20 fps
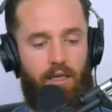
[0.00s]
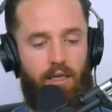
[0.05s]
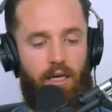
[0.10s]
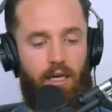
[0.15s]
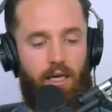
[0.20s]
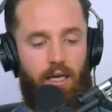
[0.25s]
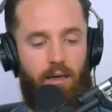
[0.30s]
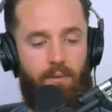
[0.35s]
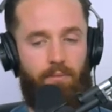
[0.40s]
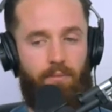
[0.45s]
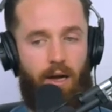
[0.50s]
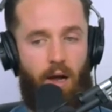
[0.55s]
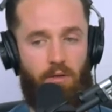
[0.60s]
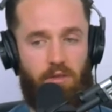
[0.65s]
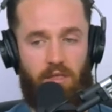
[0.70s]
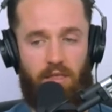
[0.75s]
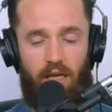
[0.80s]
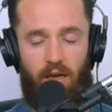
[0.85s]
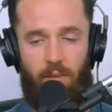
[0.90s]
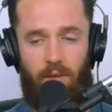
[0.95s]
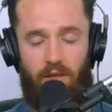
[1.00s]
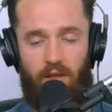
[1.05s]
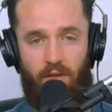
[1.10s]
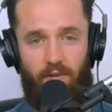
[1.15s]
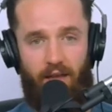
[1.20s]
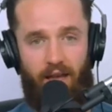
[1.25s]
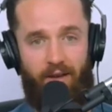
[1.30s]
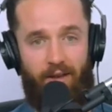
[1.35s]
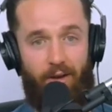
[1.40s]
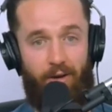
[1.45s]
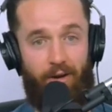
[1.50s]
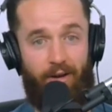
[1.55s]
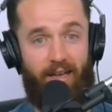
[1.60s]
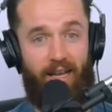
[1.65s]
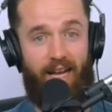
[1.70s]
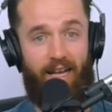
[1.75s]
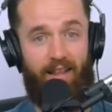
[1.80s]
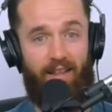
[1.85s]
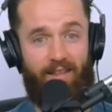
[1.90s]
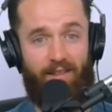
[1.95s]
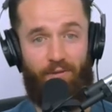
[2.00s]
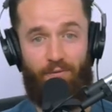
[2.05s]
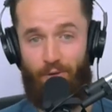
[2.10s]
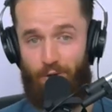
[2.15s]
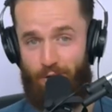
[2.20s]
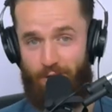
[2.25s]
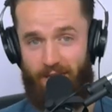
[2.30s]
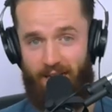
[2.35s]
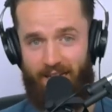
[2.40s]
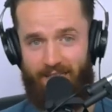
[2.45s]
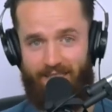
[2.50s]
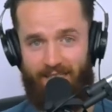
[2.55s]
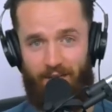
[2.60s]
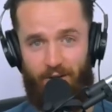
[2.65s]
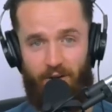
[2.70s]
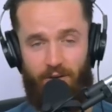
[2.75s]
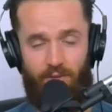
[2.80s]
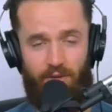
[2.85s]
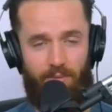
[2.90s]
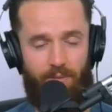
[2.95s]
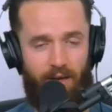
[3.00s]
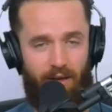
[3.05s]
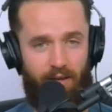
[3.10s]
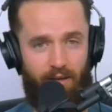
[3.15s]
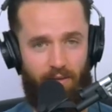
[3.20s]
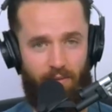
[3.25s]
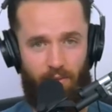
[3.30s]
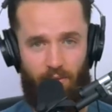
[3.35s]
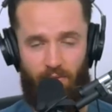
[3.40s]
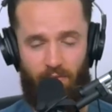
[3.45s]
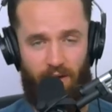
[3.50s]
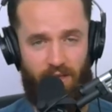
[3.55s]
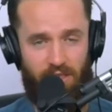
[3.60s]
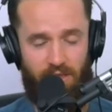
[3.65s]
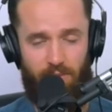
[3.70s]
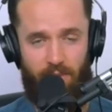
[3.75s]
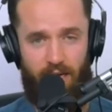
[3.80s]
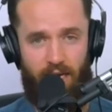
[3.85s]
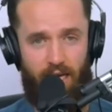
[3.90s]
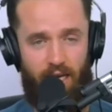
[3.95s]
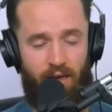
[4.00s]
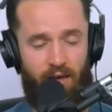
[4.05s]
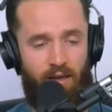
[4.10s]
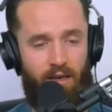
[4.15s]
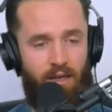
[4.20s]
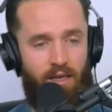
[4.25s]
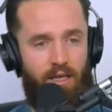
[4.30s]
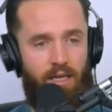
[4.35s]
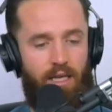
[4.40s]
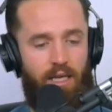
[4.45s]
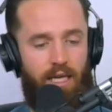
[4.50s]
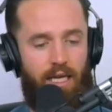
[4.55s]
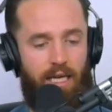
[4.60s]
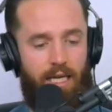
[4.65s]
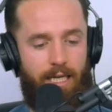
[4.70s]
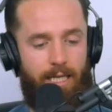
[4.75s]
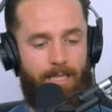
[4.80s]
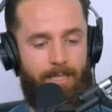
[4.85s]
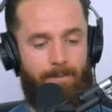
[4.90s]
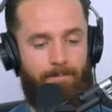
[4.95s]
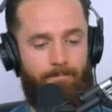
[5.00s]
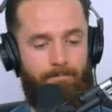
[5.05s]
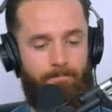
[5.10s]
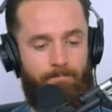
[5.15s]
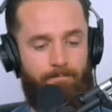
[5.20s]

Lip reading: I was going to be living out here at the first content crib with friends of mine. I